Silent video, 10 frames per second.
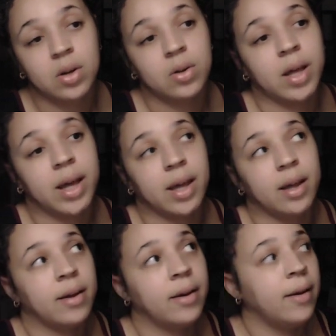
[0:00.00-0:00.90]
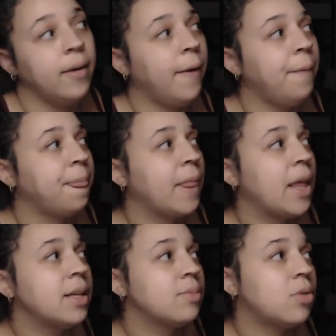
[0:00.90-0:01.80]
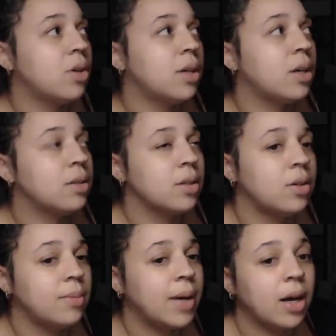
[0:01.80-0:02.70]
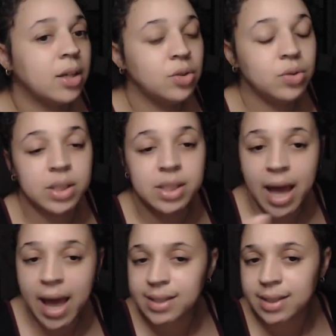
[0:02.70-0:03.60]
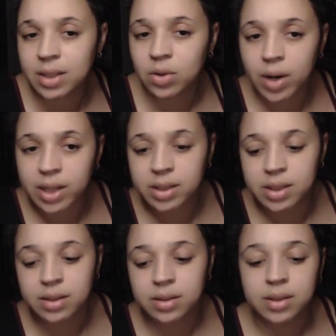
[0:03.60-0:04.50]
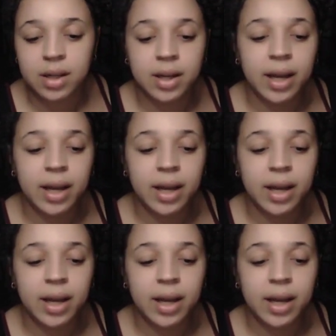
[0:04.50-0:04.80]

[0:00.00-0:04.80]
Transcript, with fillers: So like, it's more also about you just asking questions